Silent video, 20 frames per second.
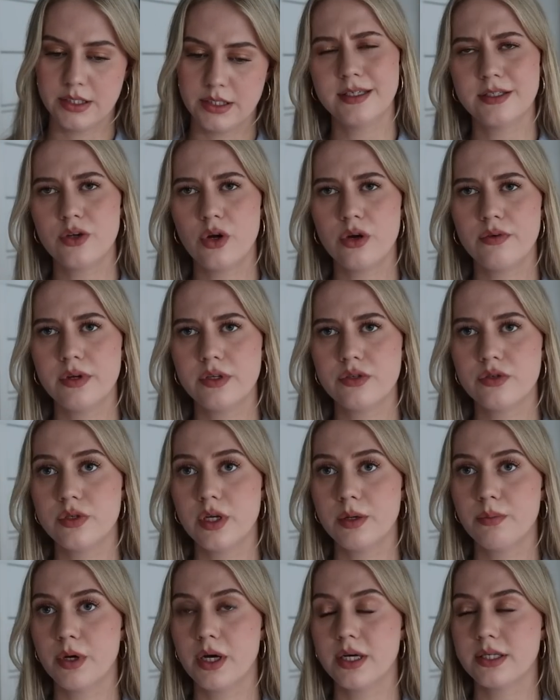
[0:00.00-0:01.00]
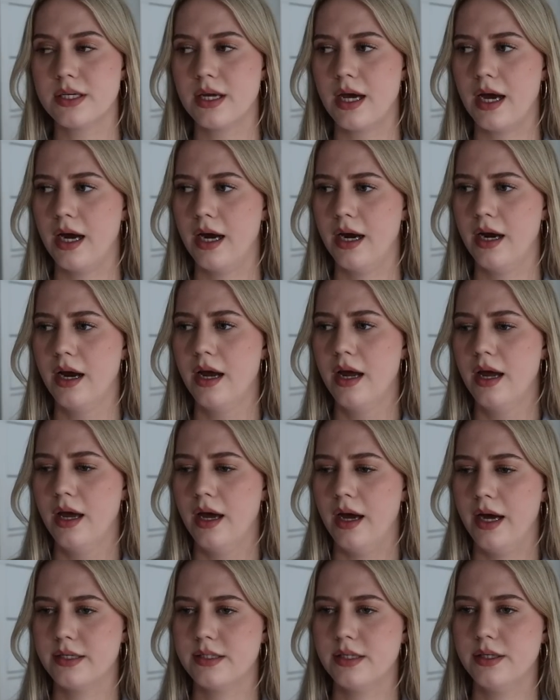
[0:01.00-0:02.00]
it's sort of interesting because I
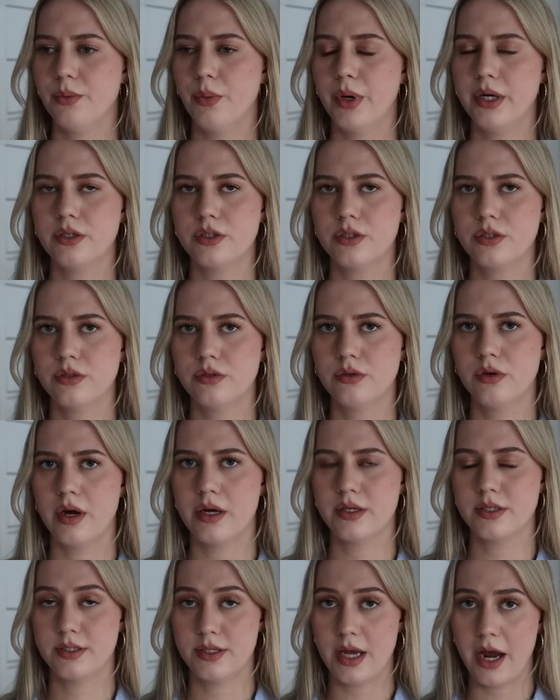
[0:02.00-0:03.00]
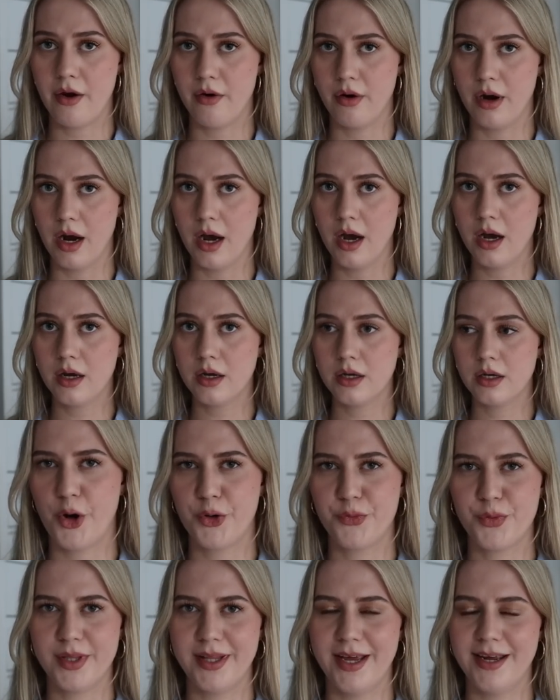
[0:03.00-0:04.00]
actually went to Zara,
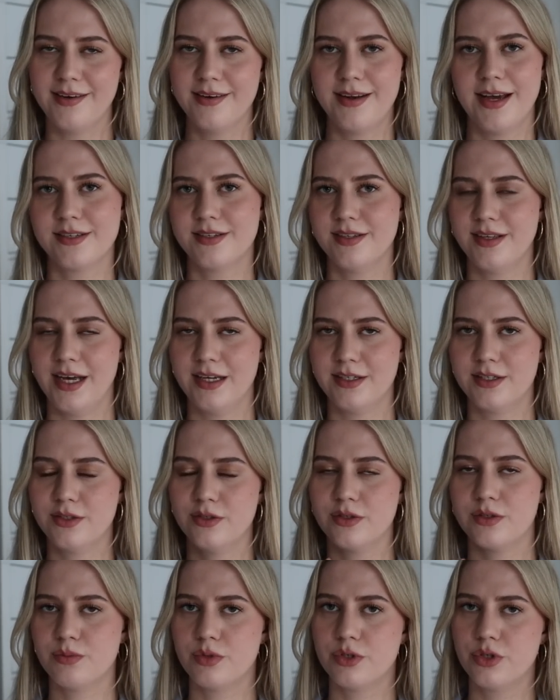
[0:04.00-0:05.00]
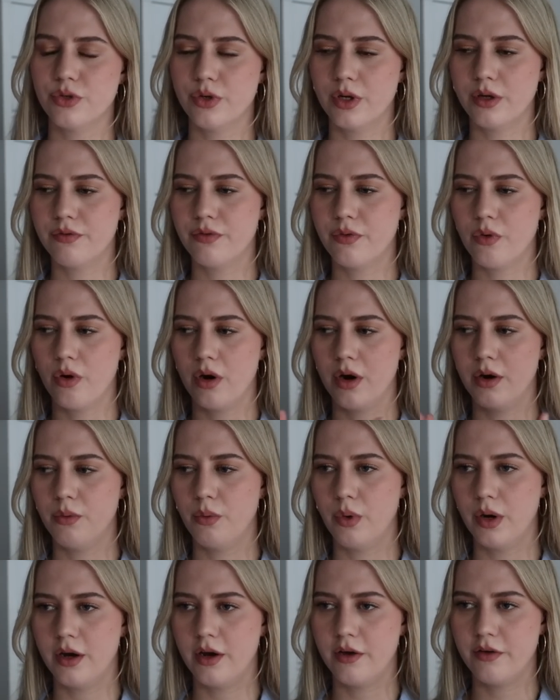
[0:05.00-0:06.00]
unrelated, actually had to do some shooting for
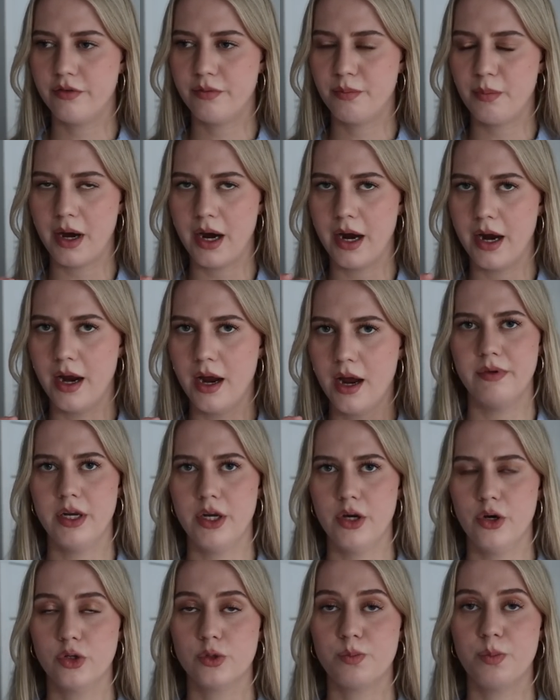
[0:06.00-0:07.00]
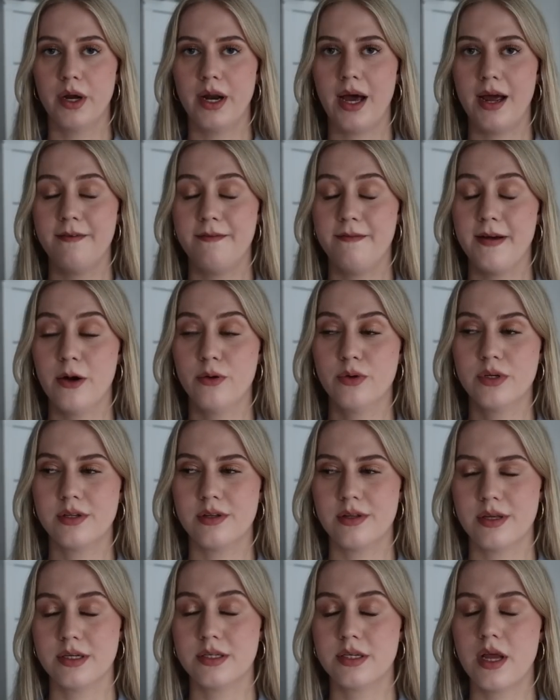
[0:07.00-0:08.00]
one of my videos, but I found
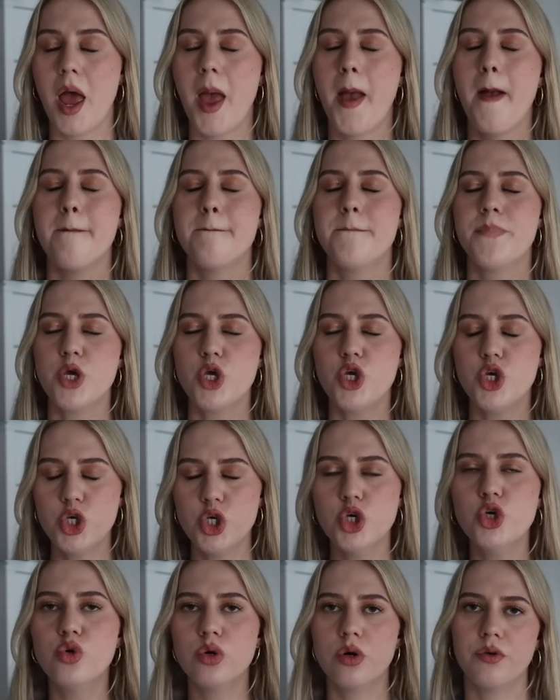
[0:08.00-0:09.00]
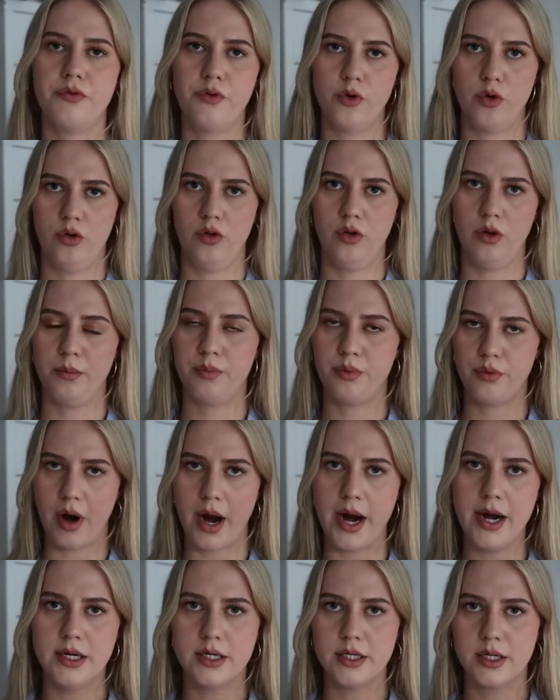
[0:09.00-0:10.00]
this beautiful
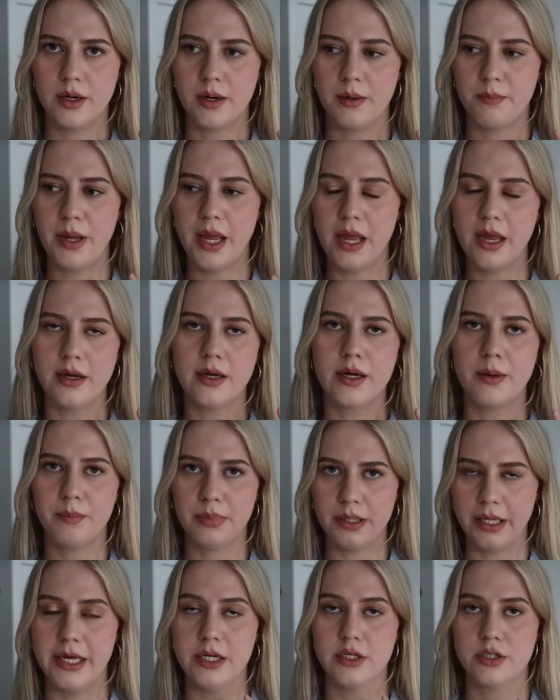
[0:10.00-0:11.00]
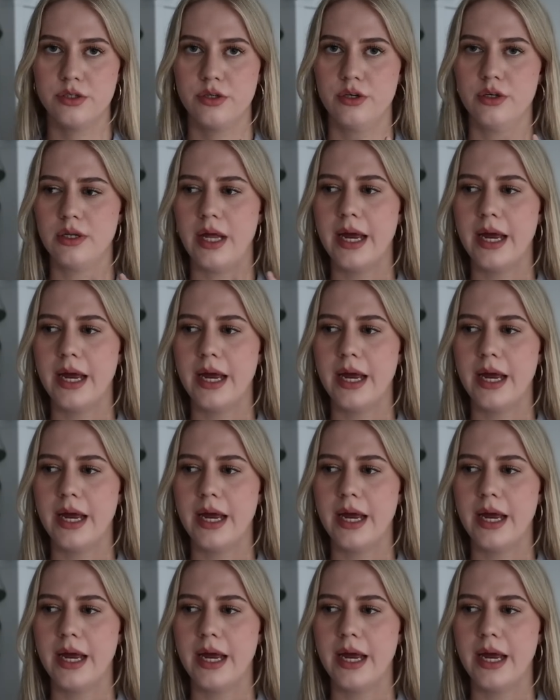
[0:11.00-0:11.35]
bright pink blazer,